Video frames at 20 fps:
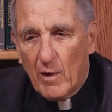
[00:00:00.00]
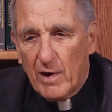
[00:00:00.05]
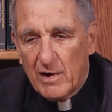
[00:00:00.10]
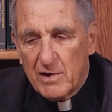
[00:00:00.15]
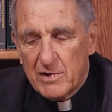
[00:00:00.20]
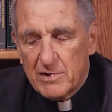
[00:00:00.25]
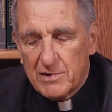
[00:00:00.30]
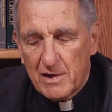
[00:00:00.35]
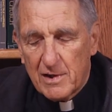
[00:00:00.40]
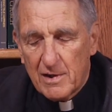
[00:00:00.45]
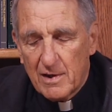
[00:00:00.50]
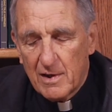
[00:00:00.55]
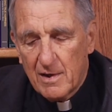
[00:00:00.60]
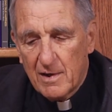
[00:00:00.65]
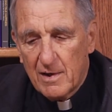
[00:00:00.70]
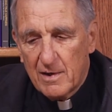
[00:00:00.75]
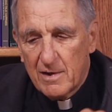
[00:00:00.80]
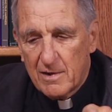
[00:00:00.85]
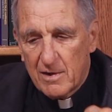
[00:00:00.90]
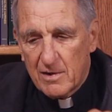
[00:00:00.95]
way is
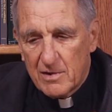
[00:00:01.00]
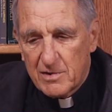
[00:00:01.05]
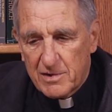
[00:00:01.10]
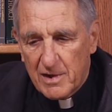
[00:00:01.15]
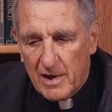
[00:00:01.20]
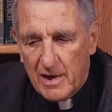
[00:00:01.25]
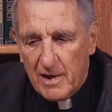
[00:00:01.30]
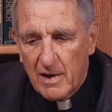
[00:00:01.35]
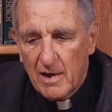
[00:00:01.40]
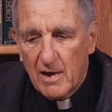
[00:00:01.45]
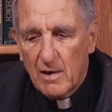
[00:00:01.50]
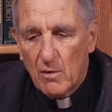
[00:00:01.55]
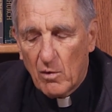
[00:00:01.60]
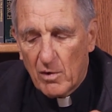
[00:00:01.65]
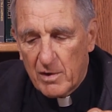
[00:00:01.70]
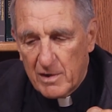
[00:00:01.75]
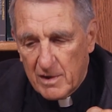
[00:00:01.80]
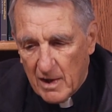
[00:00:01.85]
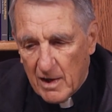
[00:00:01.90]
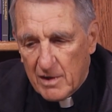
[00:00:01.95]
to say,
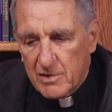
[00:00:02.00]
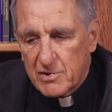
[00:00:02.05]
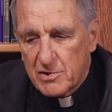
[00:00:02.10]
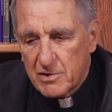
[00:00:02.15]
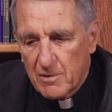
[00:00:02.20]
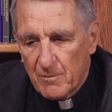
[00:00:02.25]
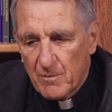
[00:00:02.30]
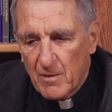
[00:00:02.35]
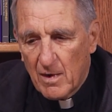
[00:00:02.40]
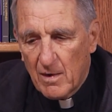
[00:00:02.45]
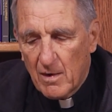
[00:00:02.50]
well, yes,